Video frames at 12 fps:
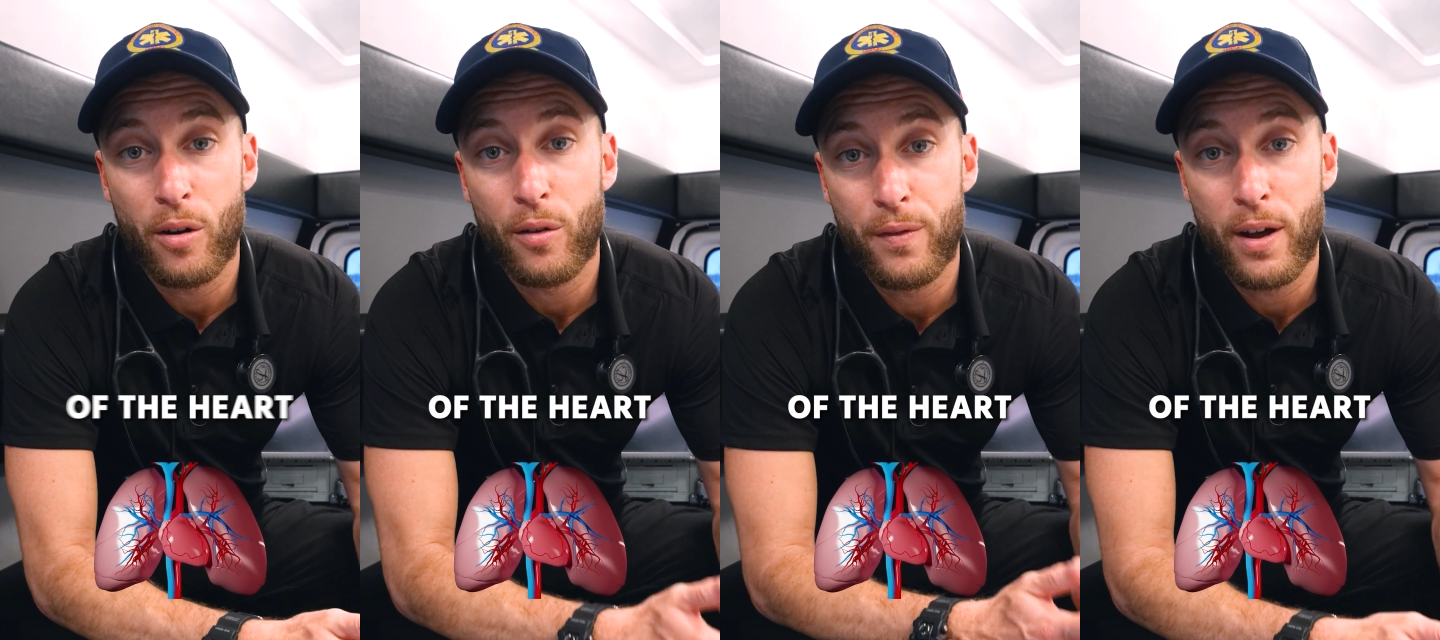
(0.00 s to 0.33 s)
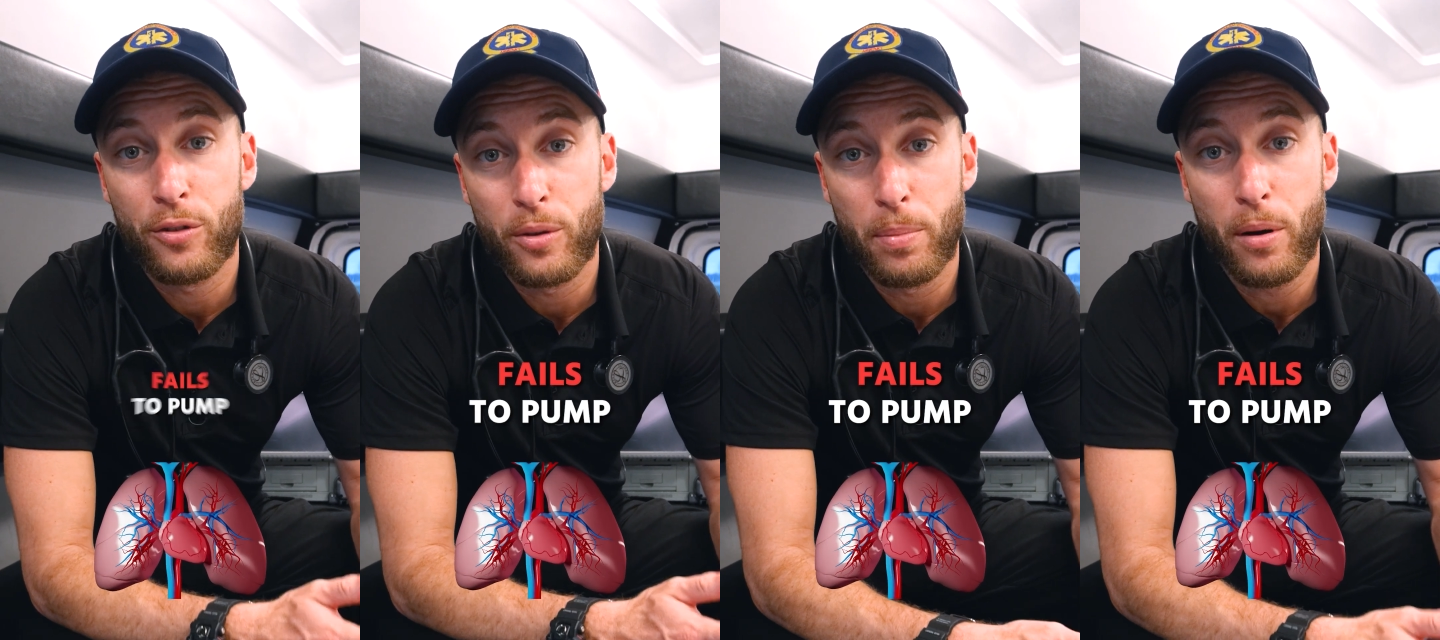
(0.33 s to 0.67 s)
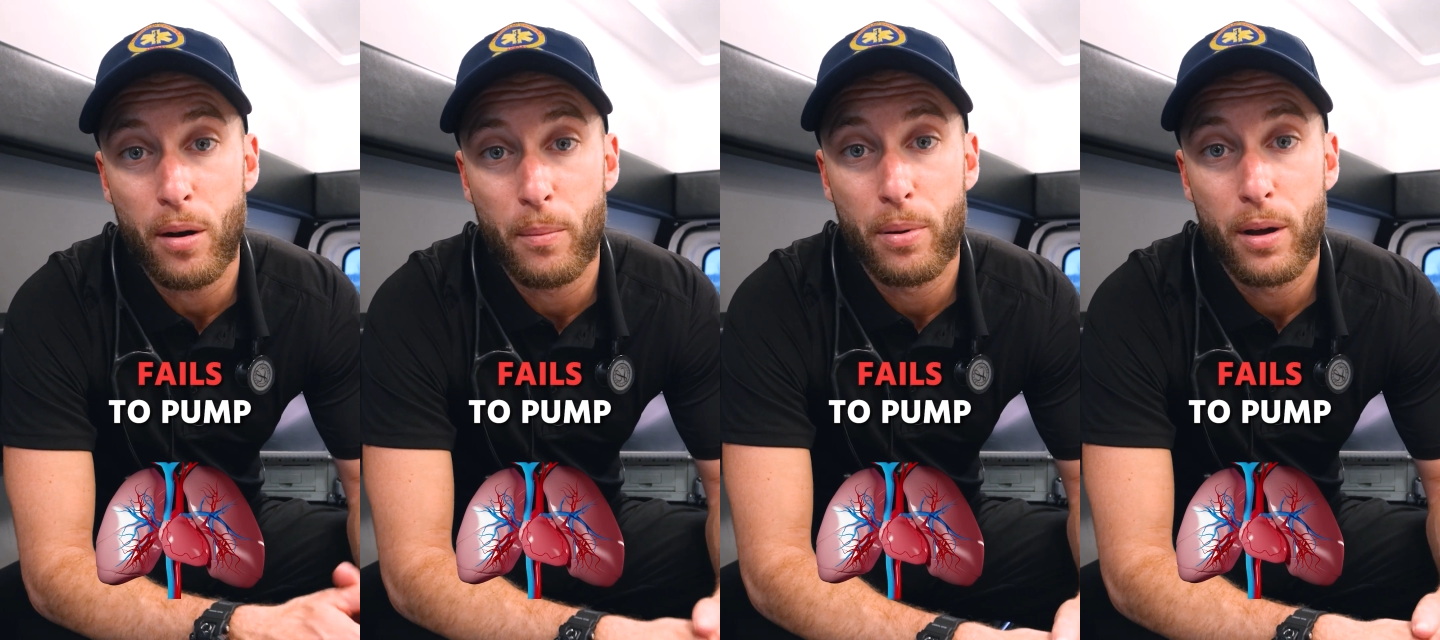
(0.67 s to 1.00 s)
heart fails to
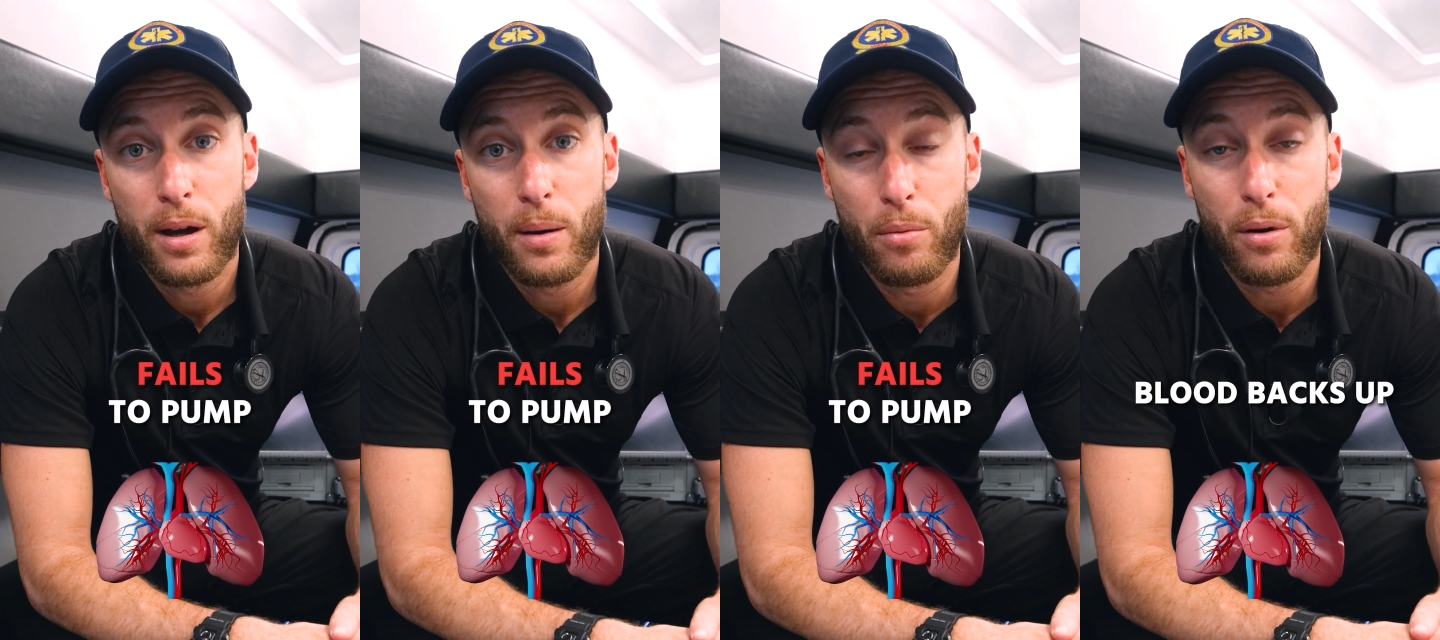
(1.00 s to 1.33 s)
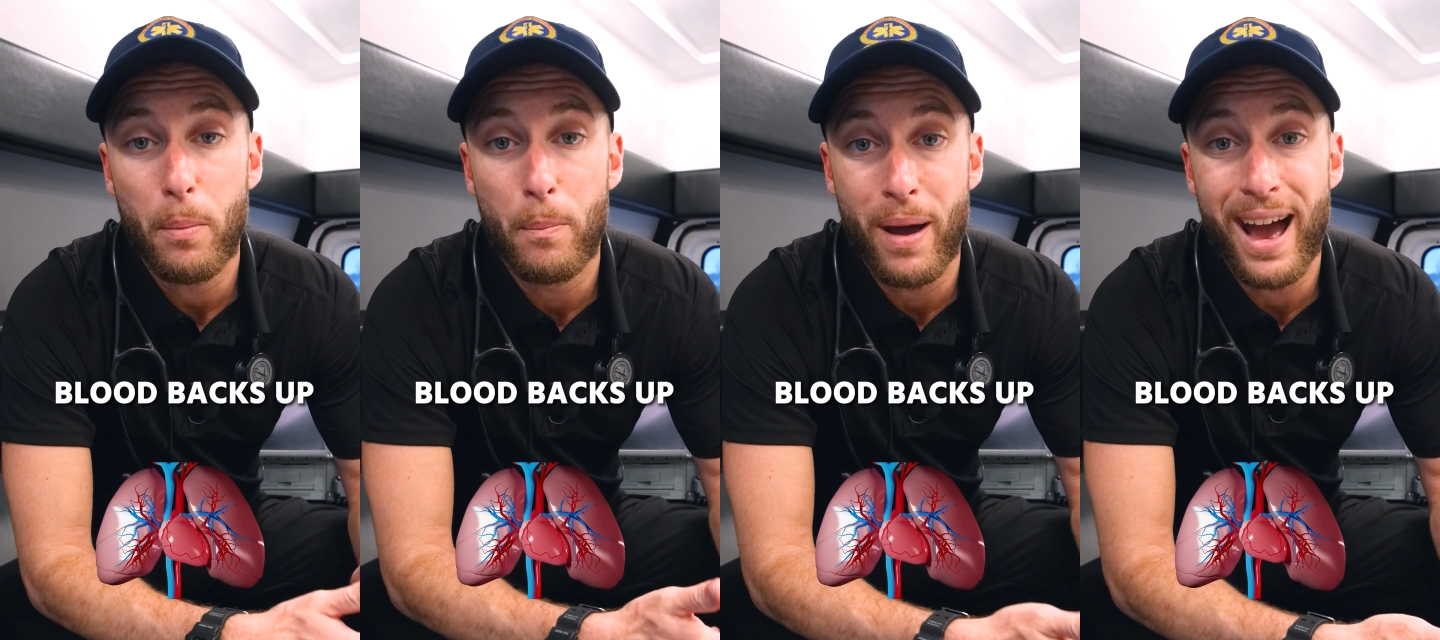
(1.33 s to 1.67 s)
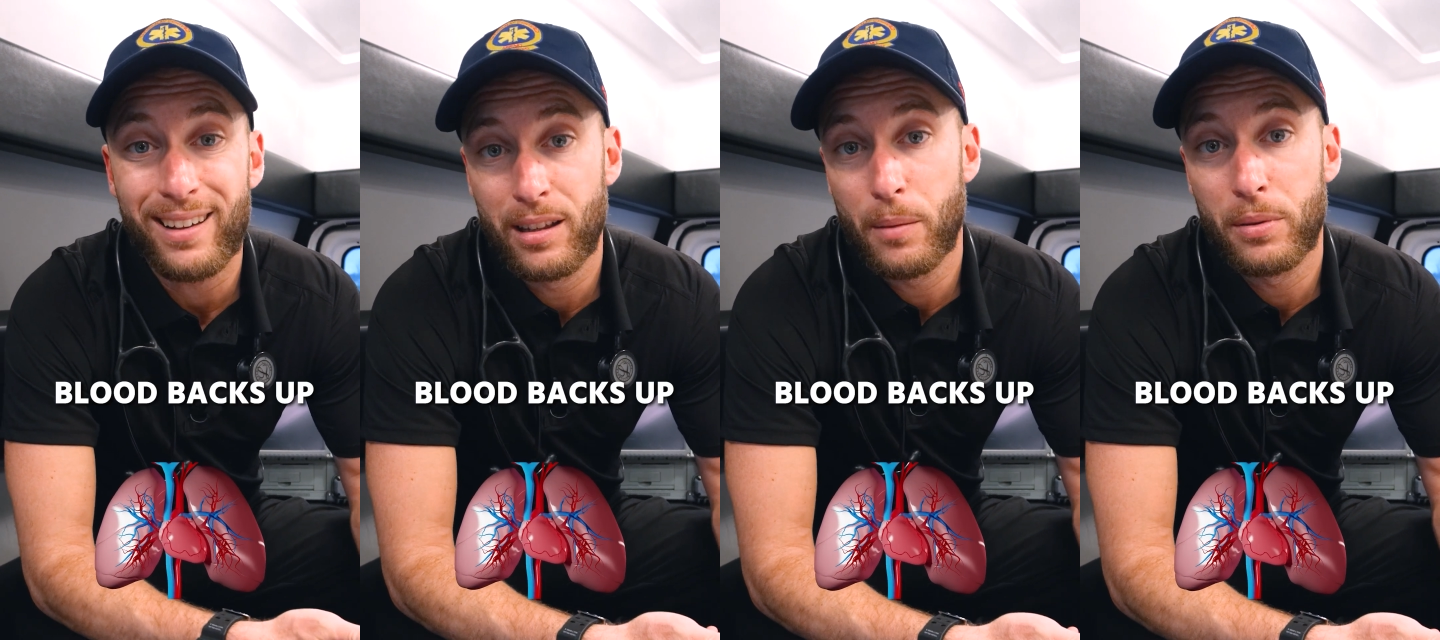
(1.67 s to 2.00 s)
pump, blood
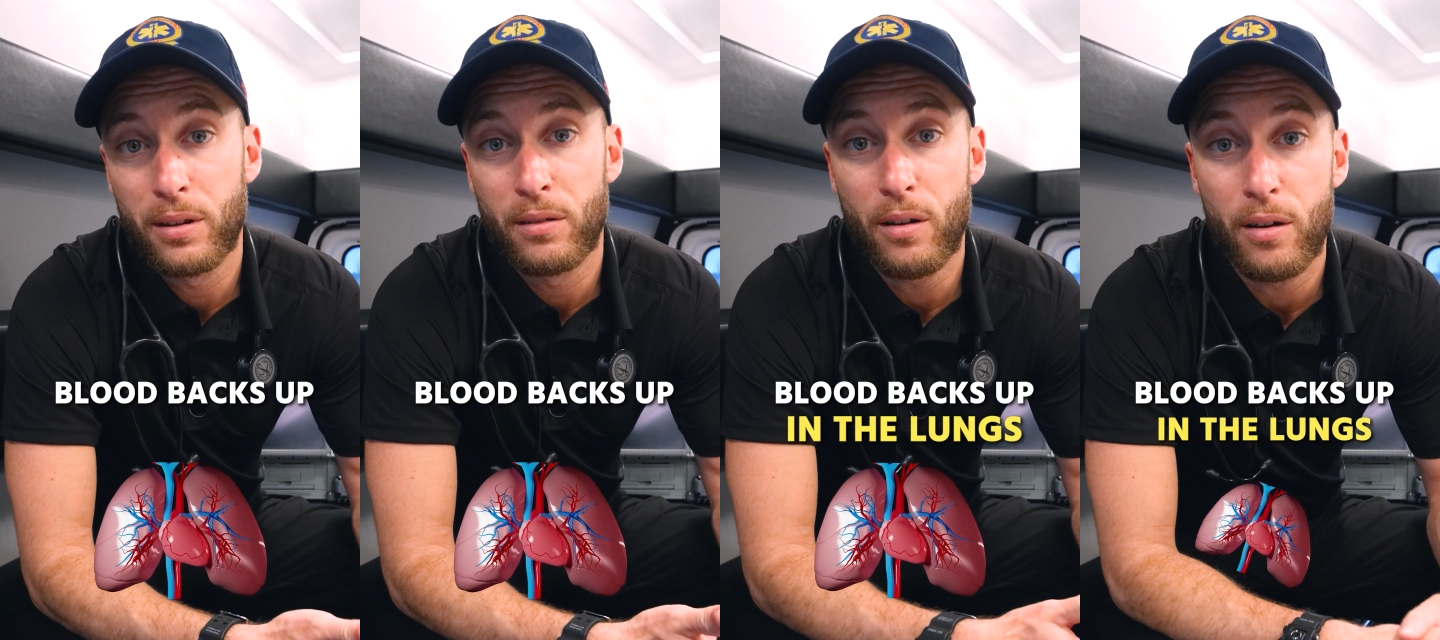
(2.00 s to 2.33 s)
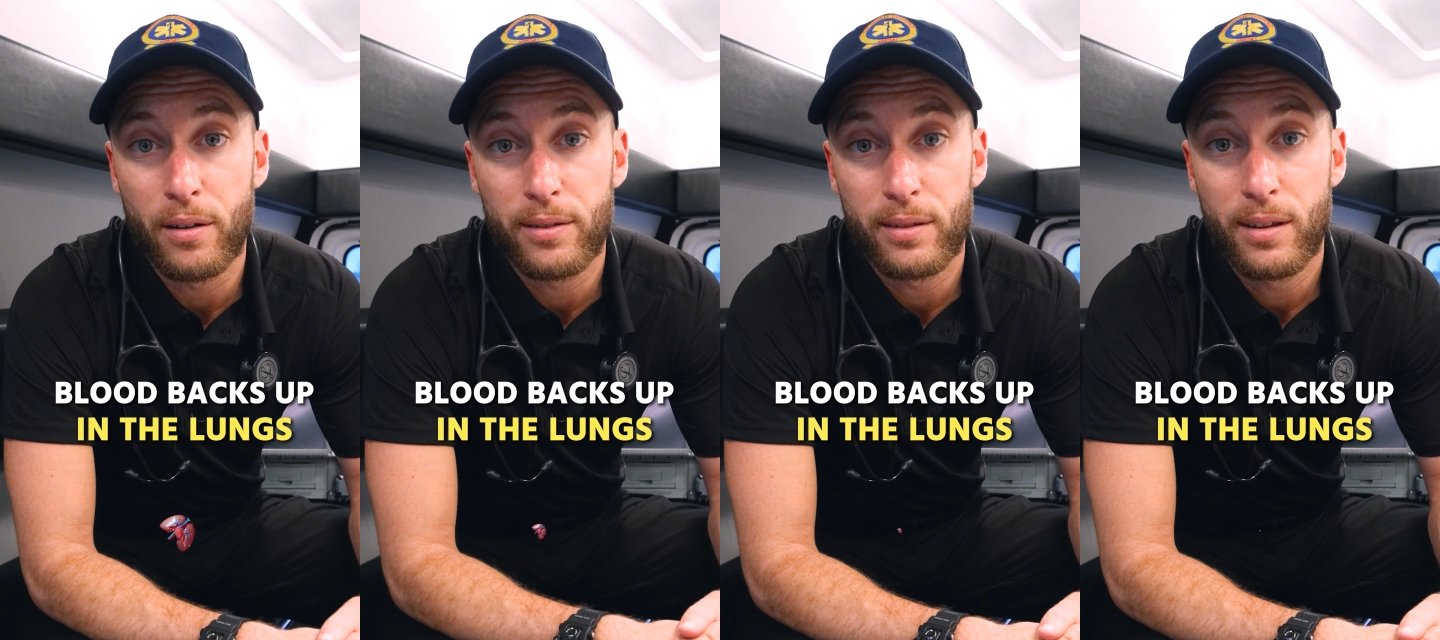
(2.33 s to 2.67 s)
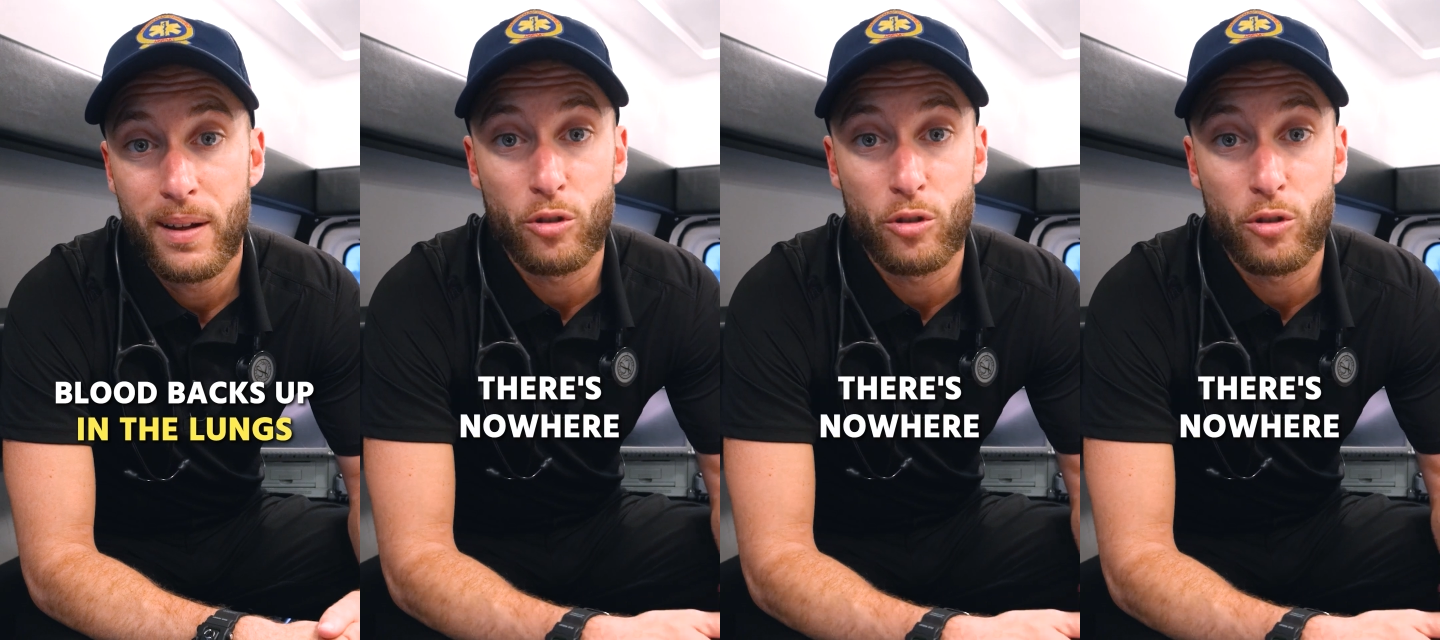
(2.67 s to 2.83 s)
backs up in the lungs.